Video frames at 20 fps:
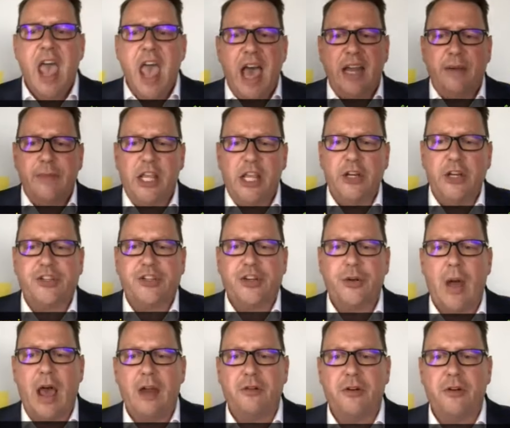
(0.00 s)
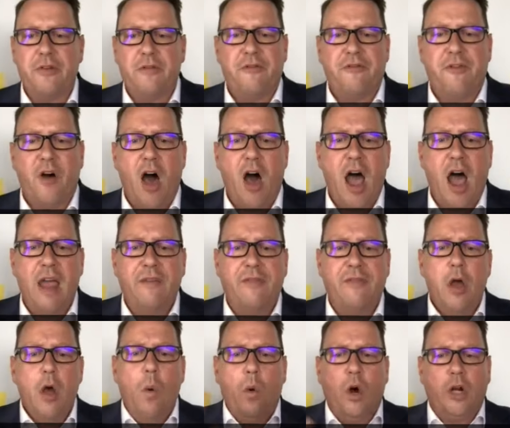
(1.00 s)
At 1,205,000,
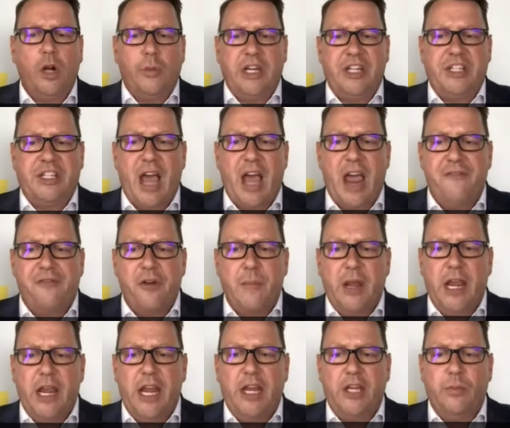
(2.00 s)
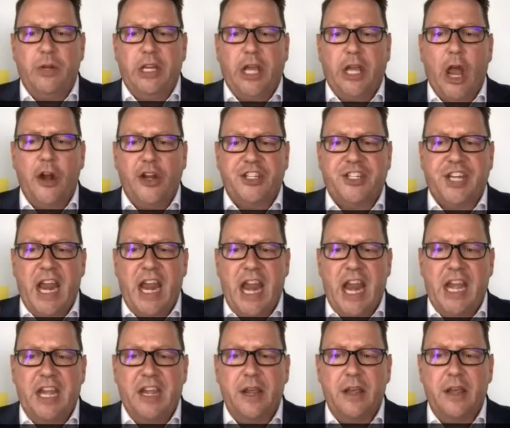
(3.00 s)
what do we say from here? Do we go to
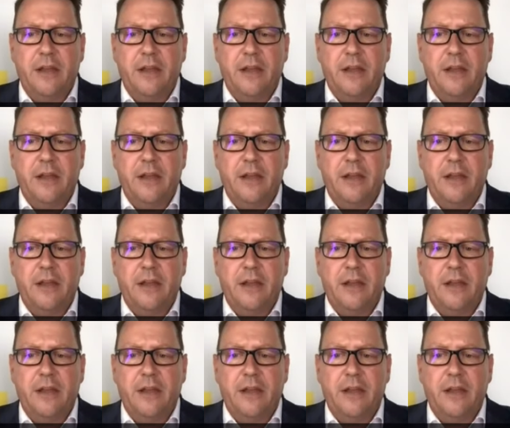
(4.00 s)
10?